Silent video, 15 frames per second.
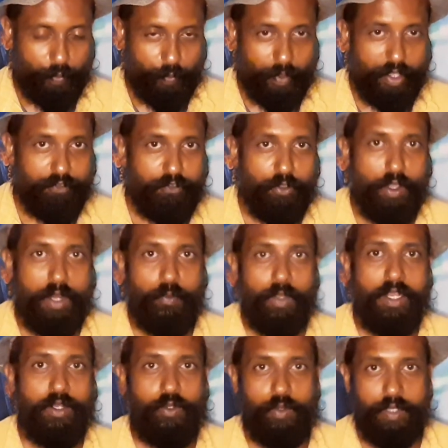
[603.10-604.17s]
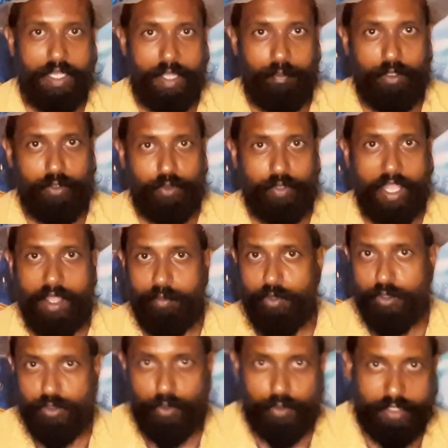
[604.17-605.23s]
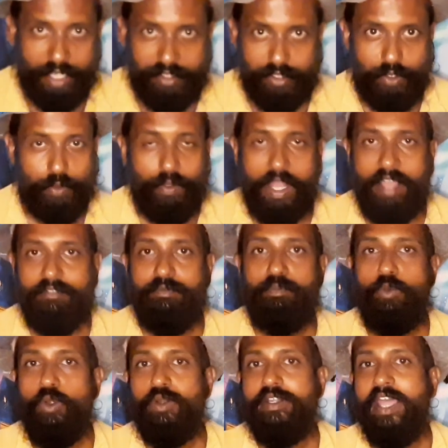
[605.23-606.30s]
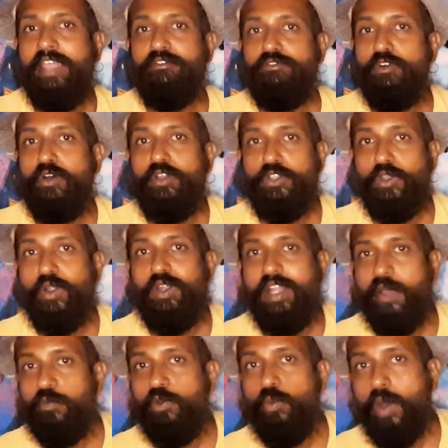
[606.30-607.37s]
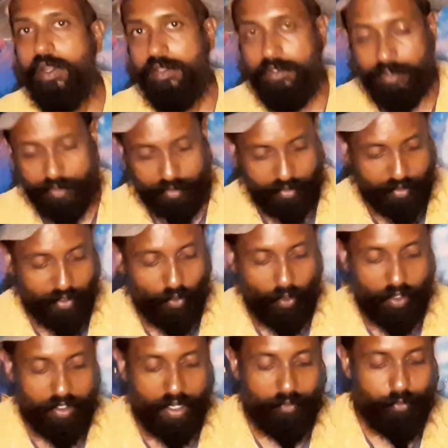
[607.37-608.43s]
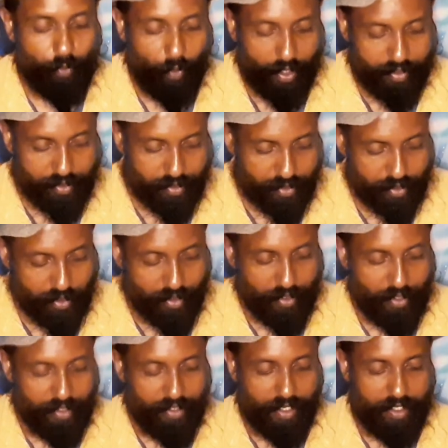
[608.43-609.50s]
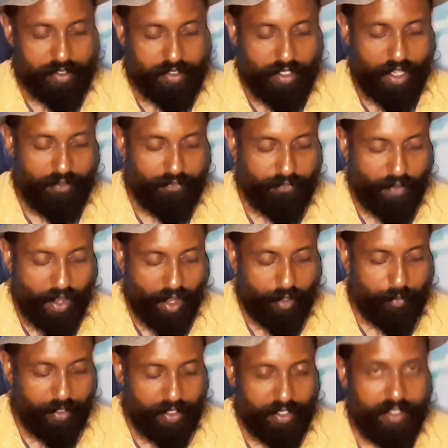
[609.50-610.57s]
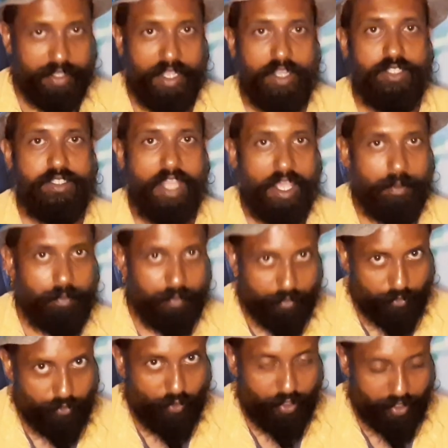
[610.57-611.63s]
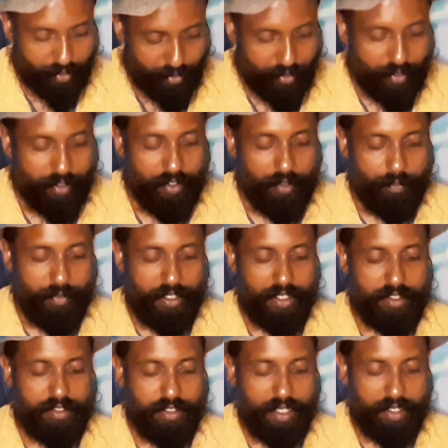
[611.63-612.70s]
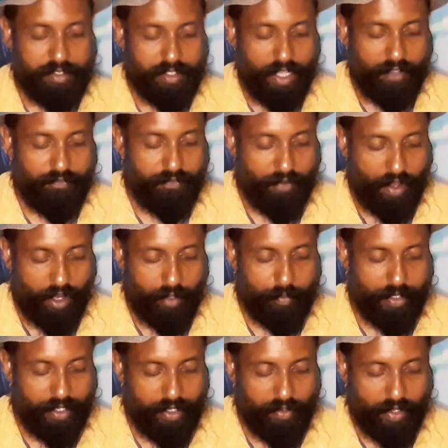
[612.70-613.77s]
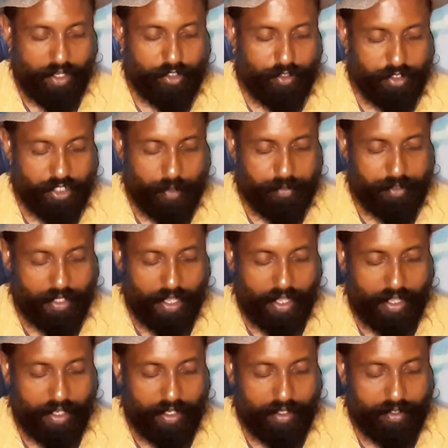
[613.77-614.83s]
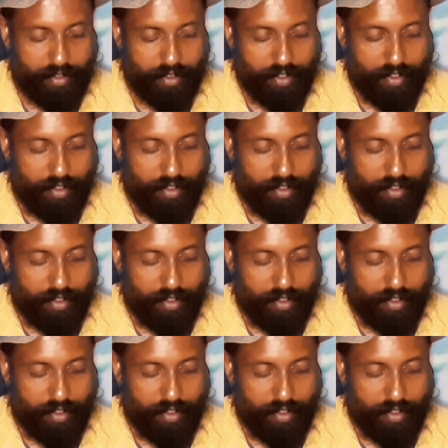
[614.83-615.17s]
if you are willing to able to tie up those loose ends, you will have more time for your loved one or loved ones. There is love, harmony, there is time for it, because there is love, harmony, relationships, and